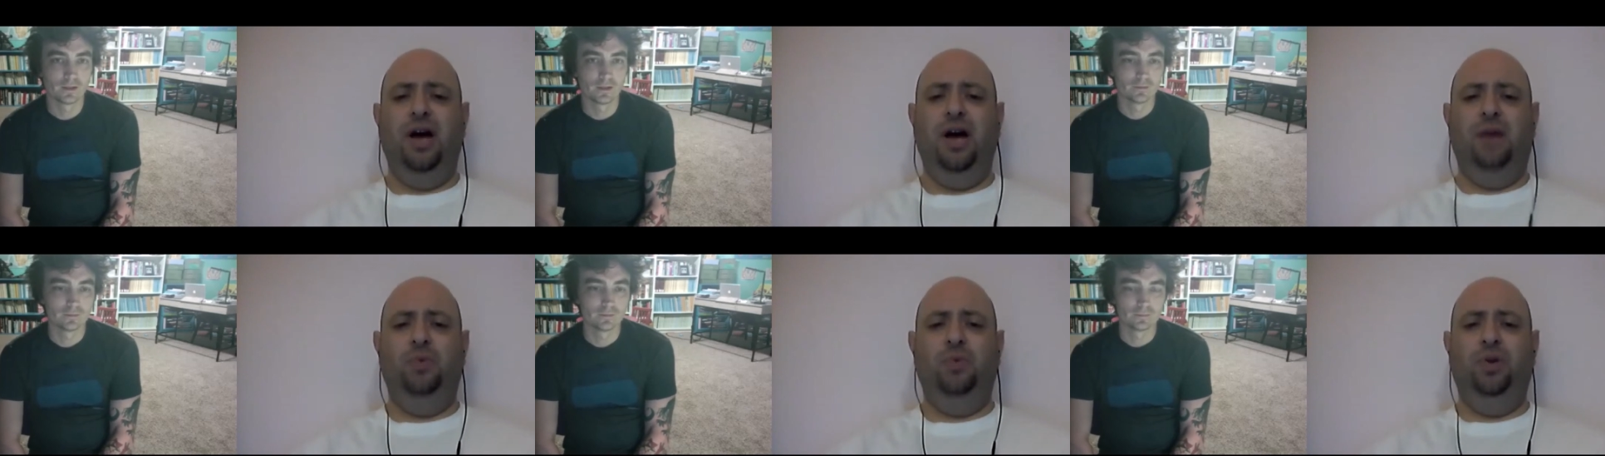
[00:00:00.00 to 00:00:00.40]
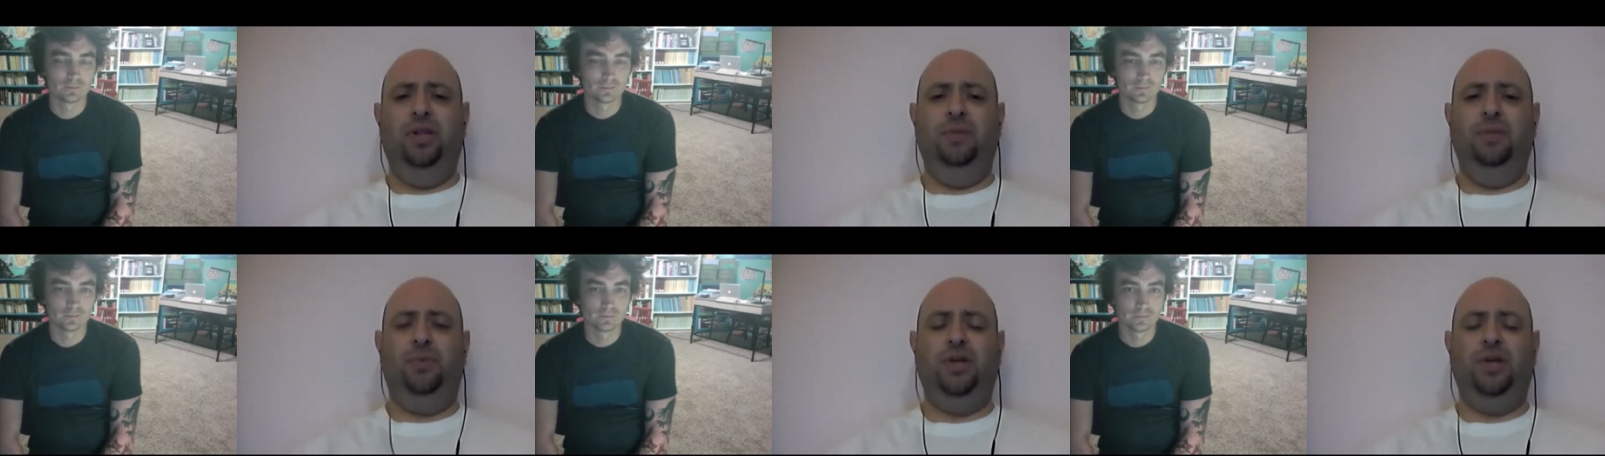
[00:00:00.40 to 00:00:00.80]
Speaker 1: I'm
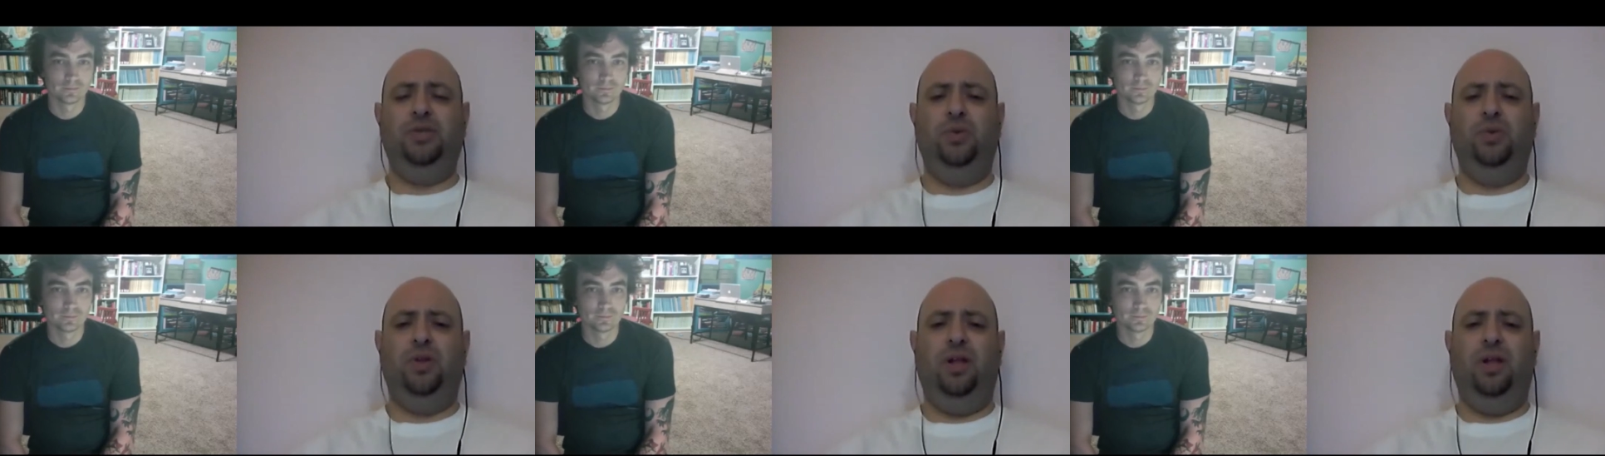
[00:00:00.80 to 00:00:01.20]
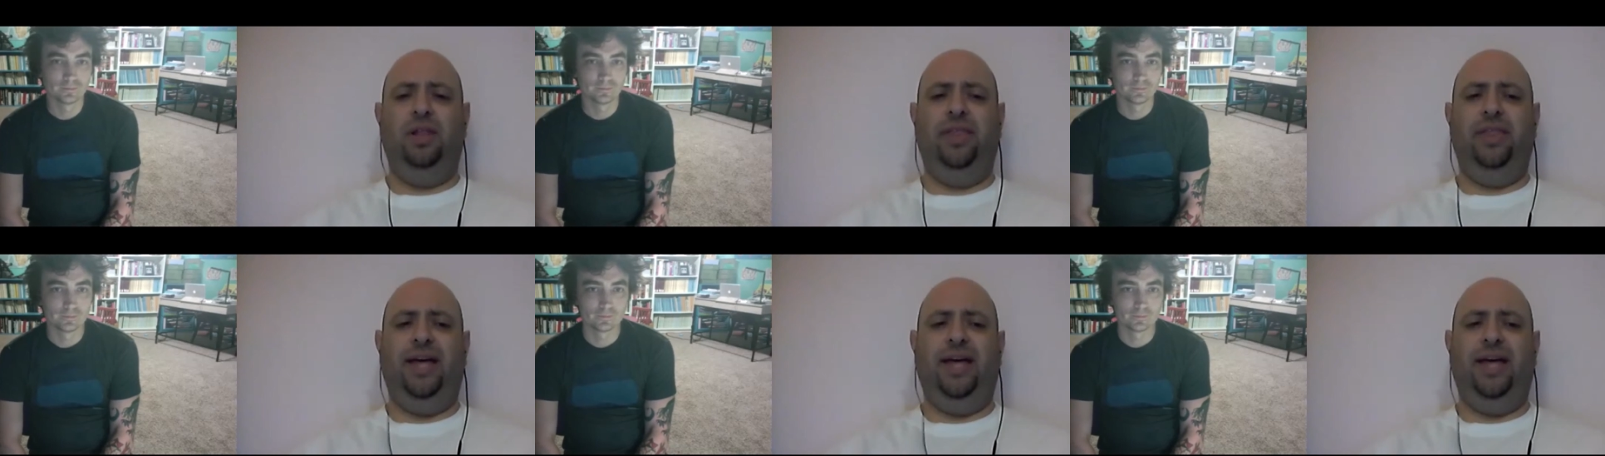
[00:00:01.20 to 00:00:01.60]
really impressed with all
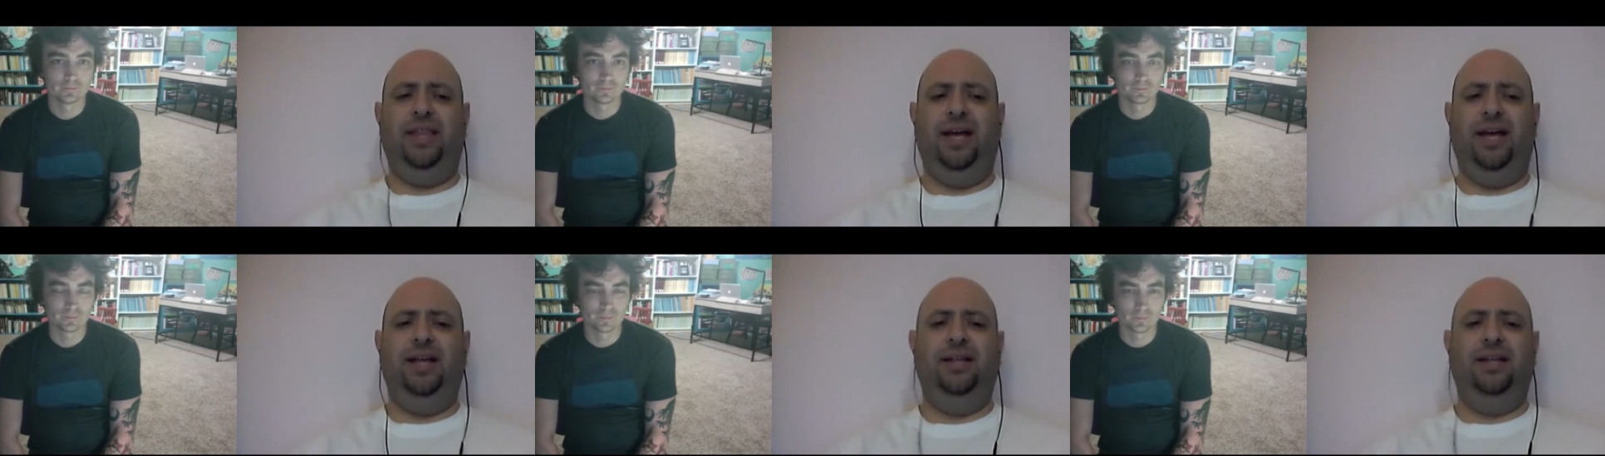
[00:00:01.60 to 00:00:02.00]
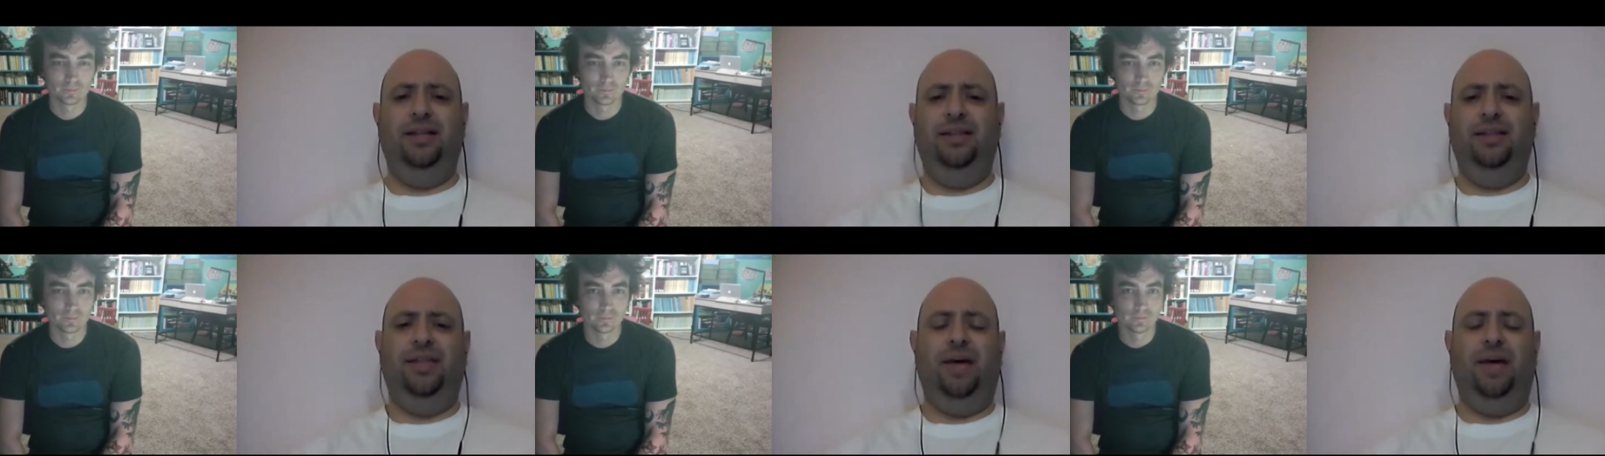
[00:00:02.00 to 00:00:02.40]
of that.
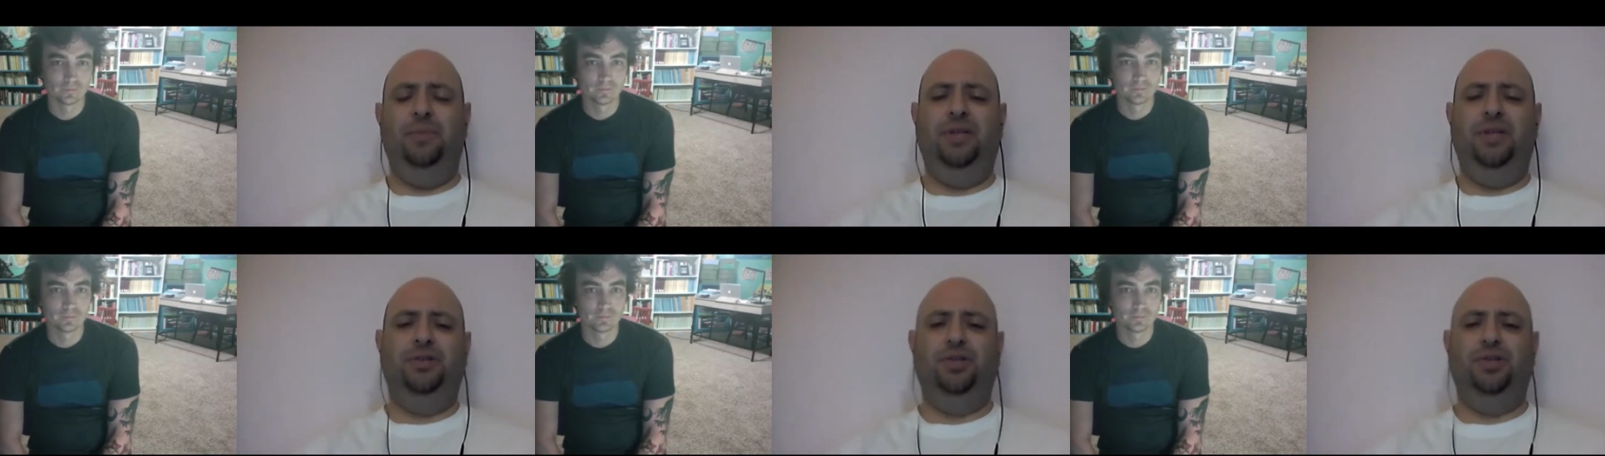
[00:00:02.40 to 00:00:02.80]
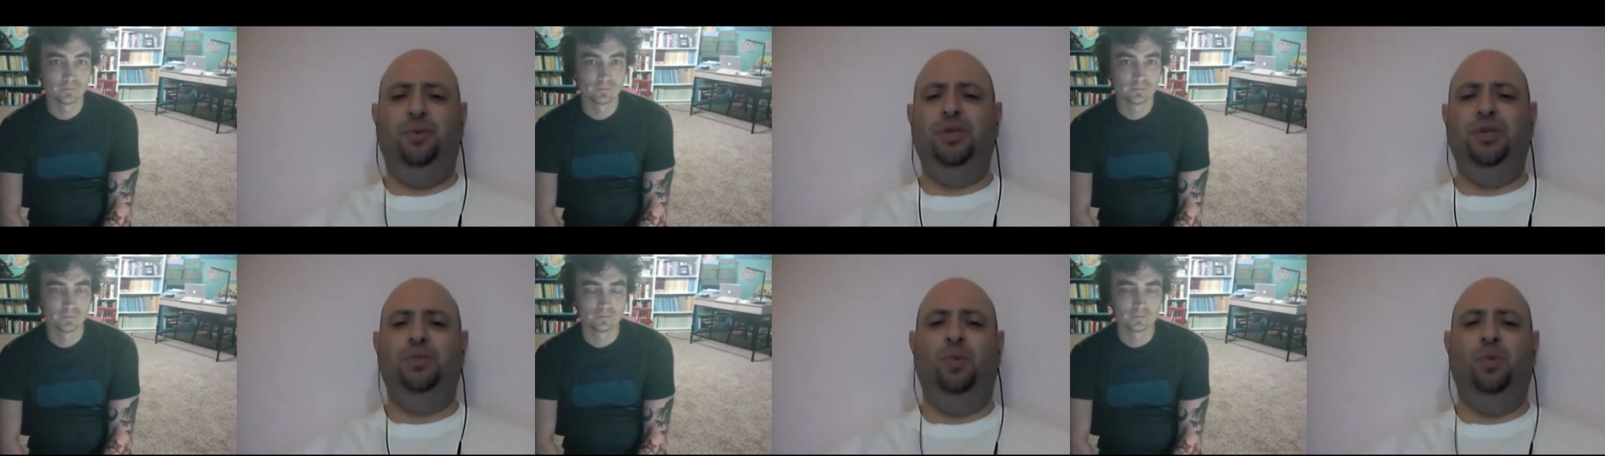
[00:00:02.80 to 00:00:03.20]
That, that means so
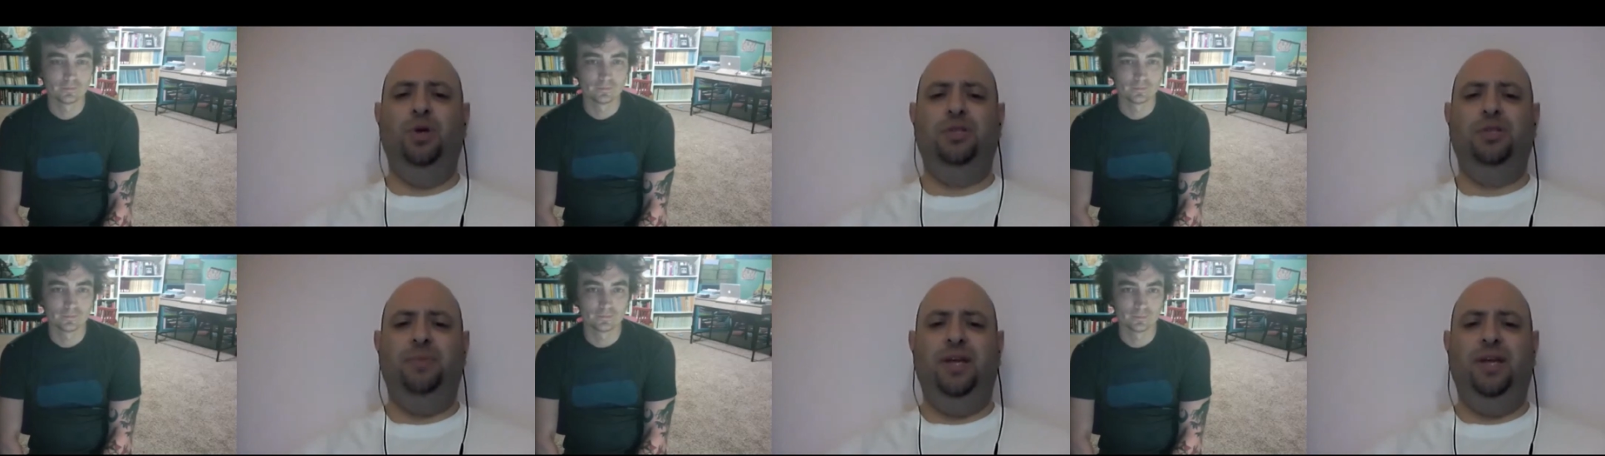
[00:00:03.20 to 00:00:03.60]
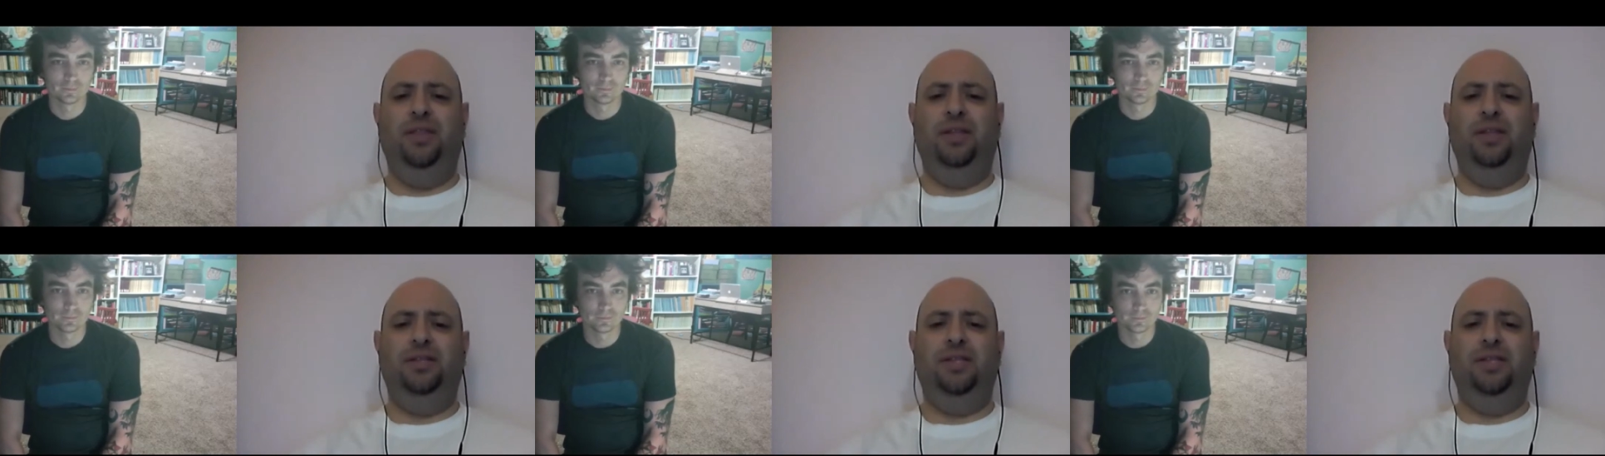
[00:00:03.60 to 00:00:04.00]
much more to me
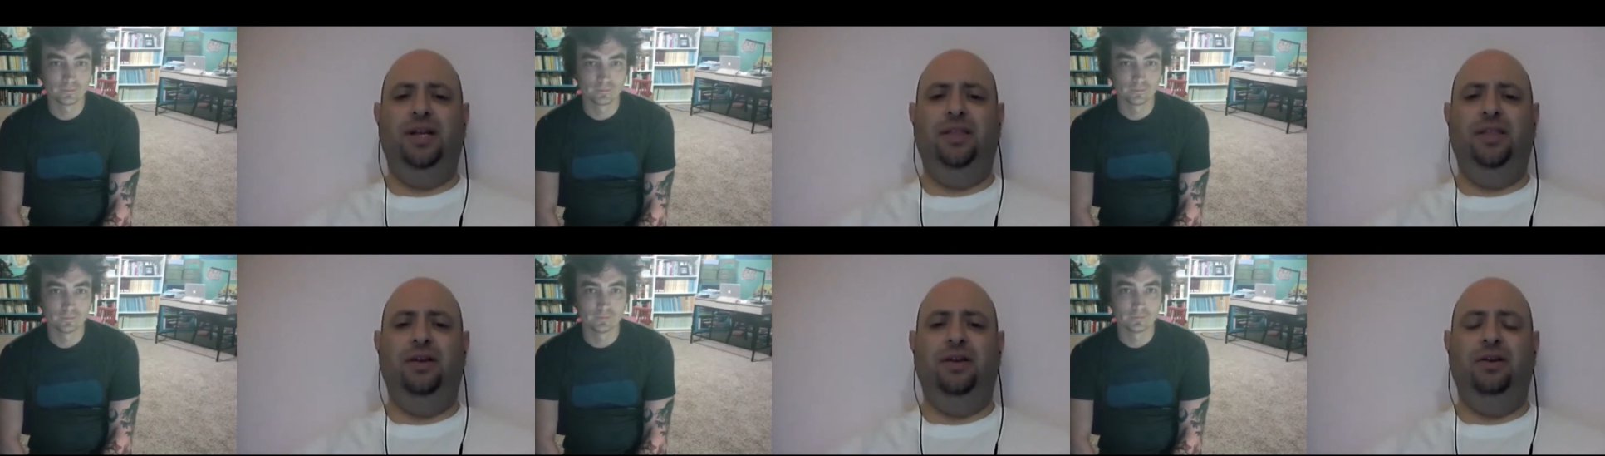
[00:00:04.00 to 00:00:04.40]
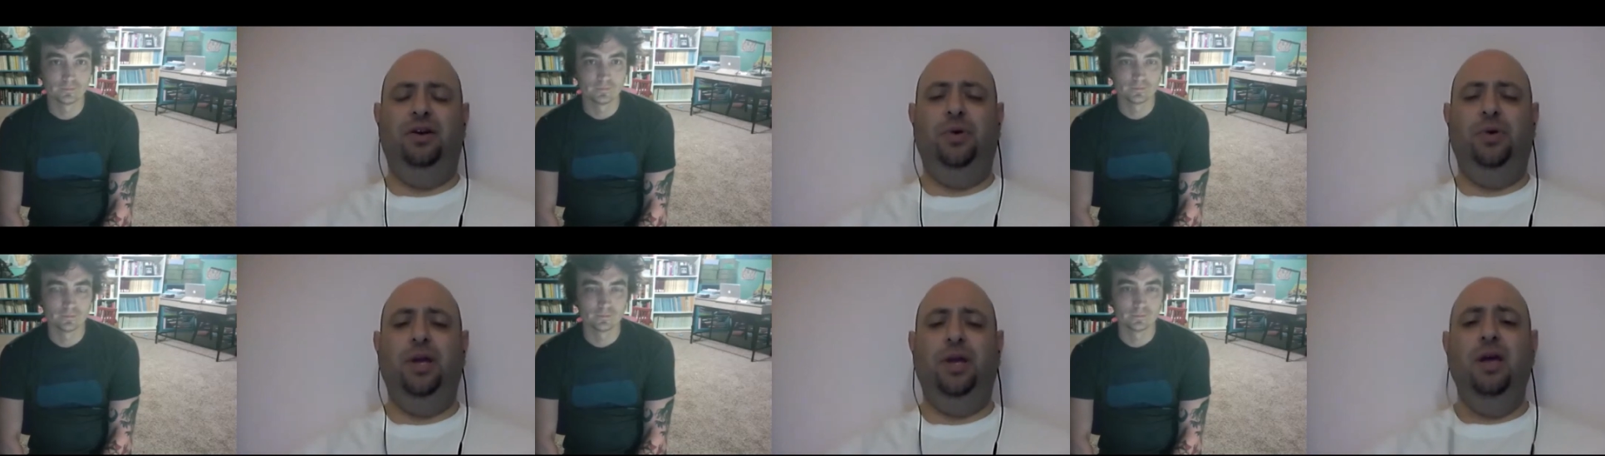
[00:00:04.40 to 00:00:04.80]
than sitting there and
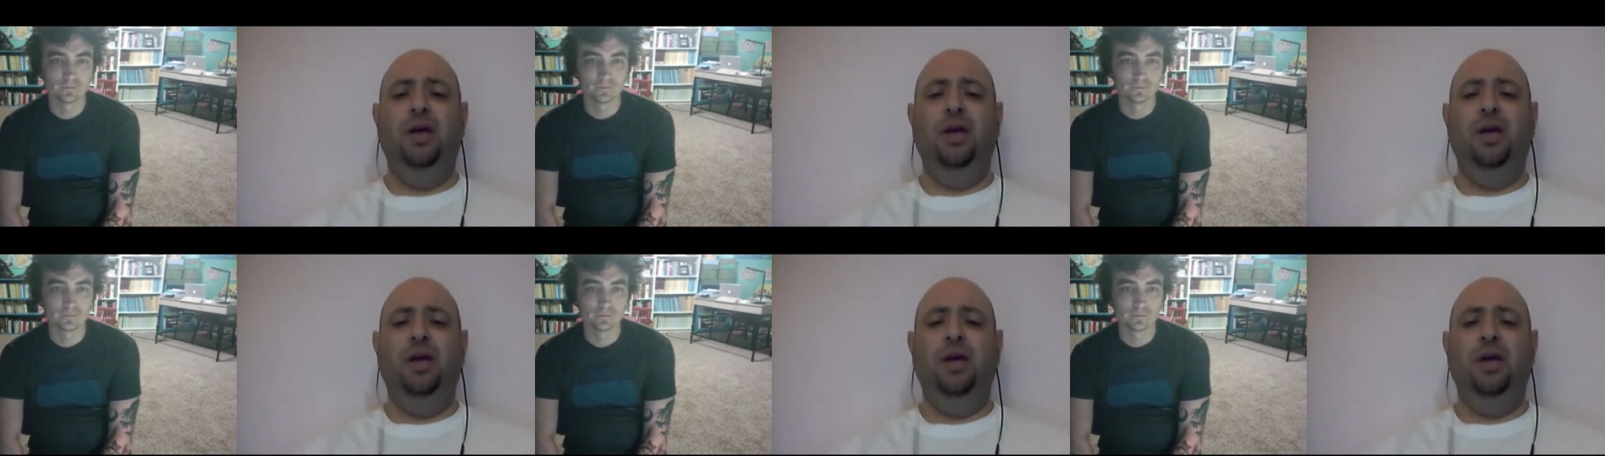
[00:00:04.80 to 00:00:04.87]
going,